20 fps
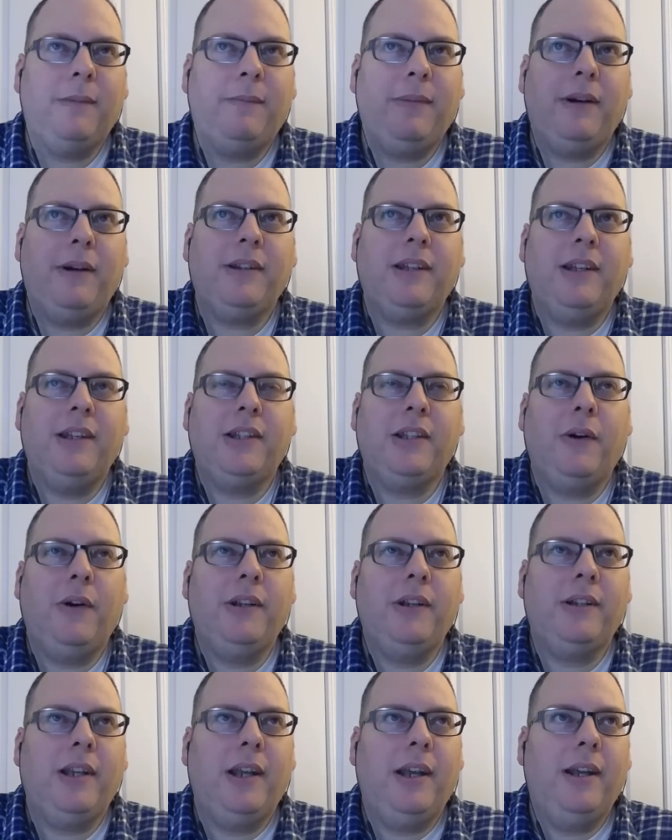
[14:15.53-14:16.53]
comparison is
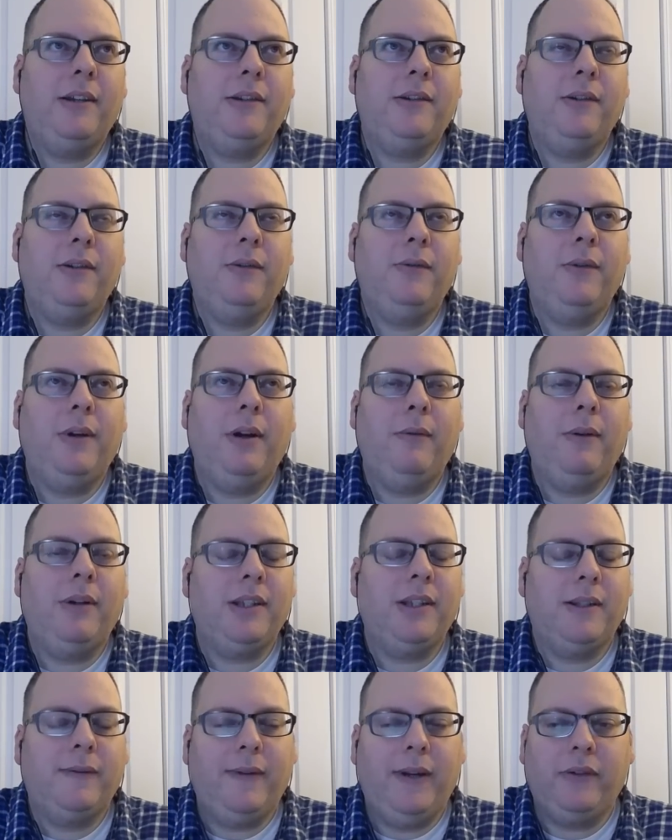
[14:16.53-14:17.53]
always to
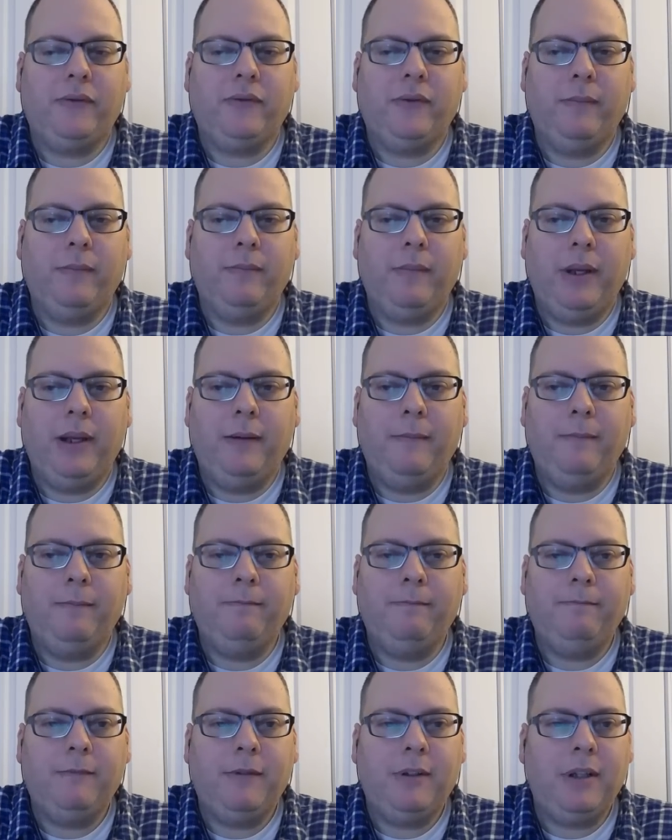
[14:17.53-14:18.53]
what's his face
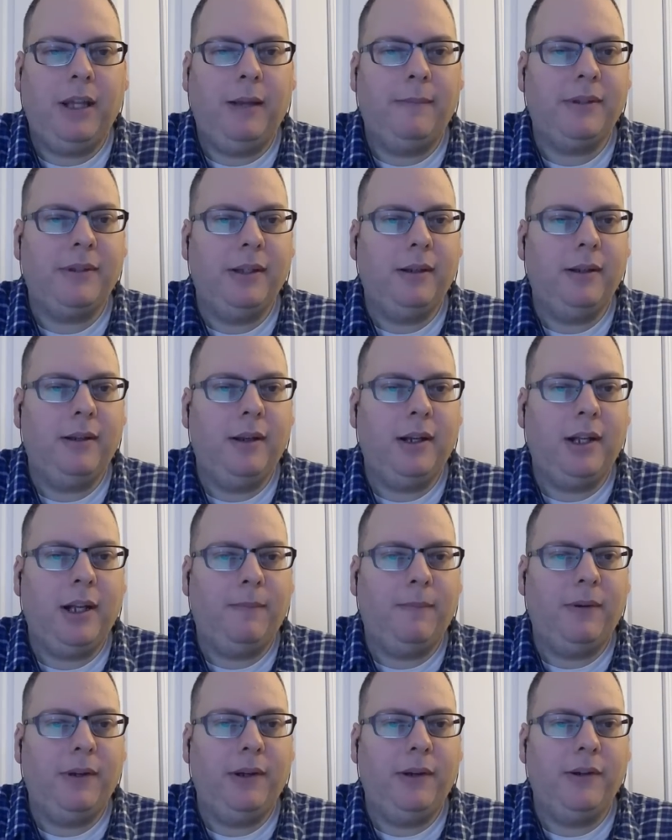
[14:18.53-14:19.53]
from Clemson a
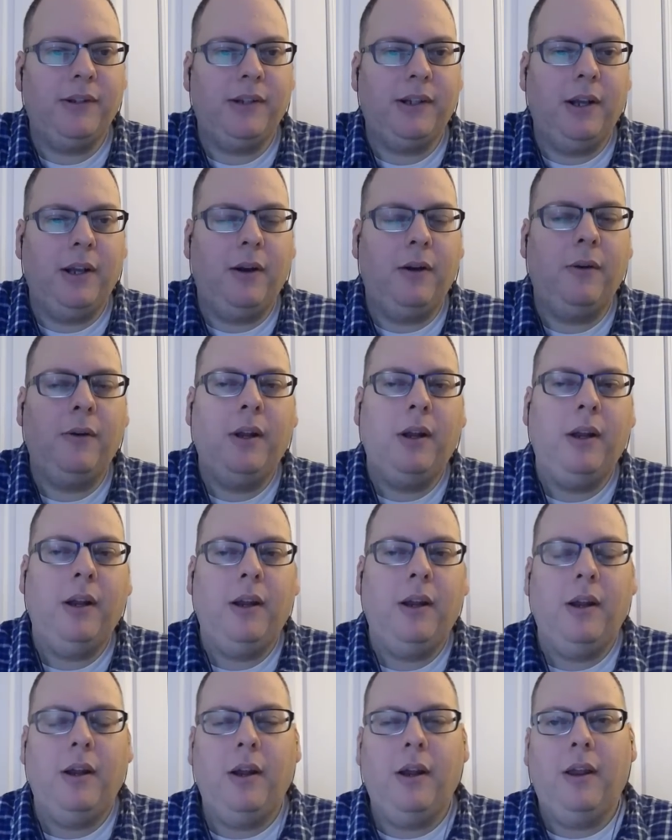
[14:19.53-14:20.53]
couple of years ago.
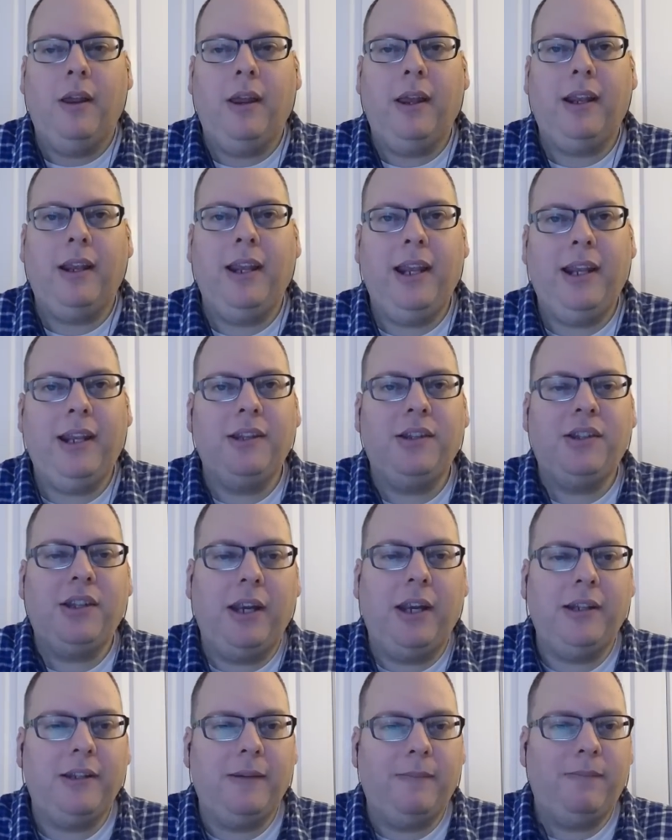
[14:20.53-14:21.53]
Isaiah
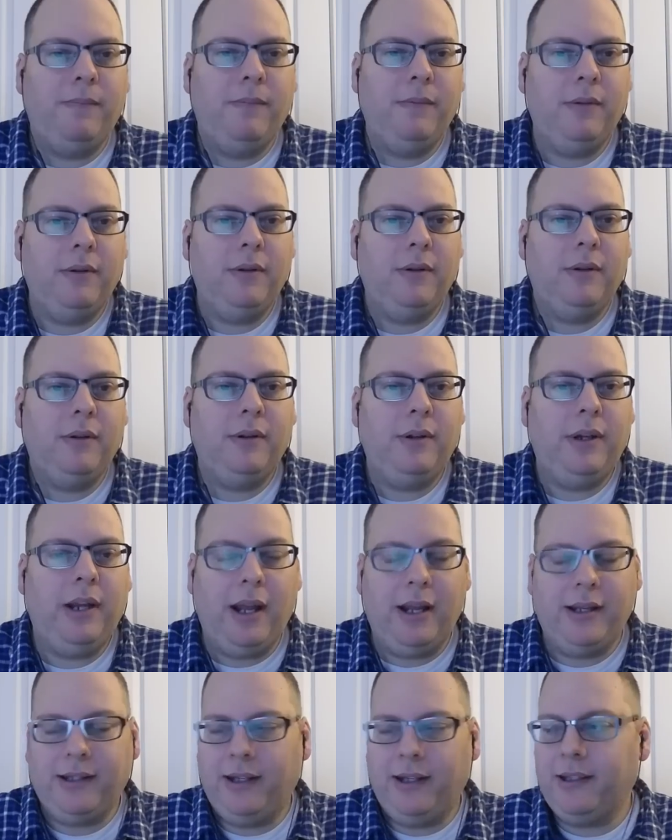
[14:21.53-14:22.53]
Simmons.
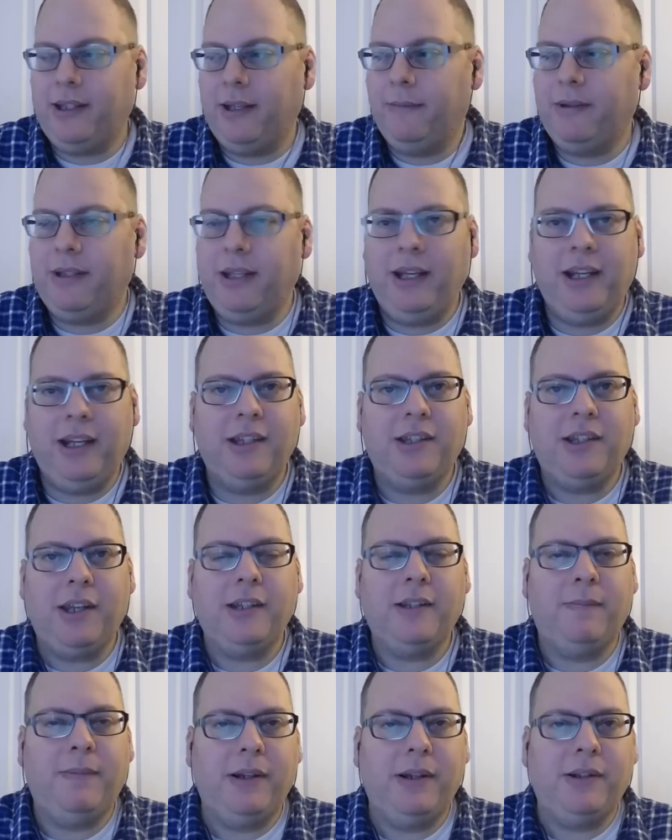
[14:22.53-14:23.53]
He can
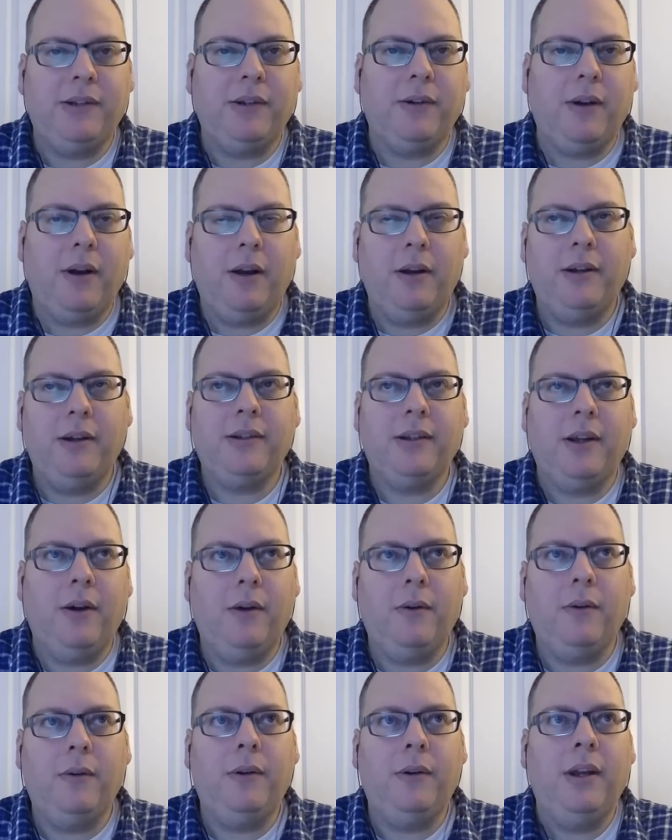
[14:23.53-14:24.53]
change the picture on his
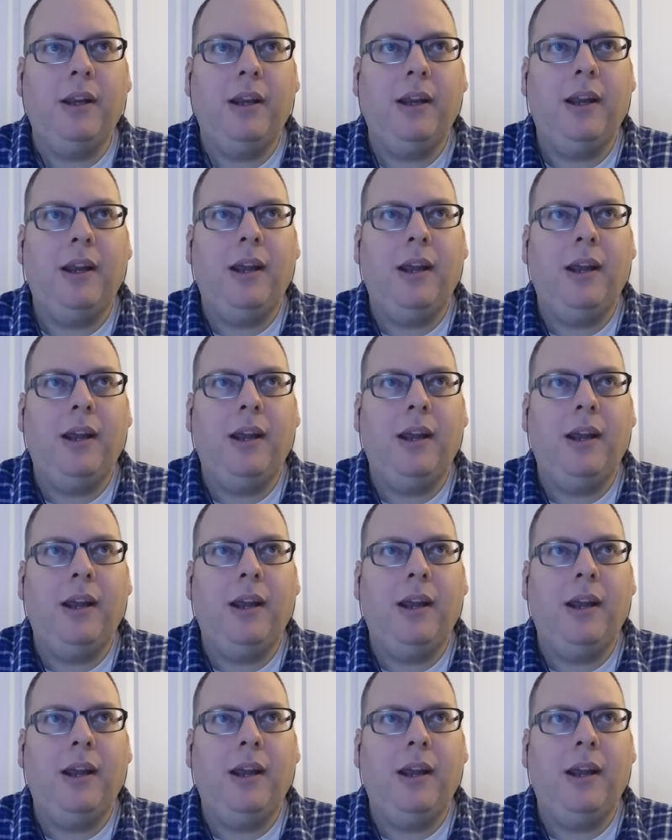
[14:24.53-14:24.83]
own.